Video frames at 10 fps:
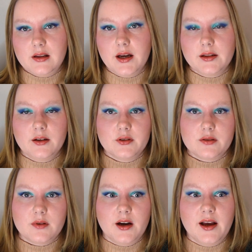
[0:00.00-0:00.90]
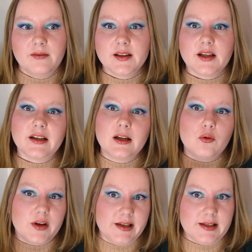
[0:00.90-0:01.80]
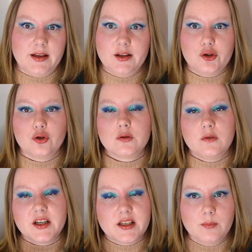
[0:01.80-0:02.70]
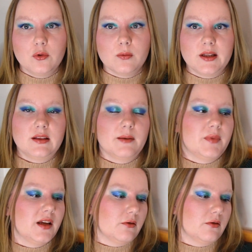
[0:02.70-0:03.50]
Like I haven't had any creasing issues, for example, with the P.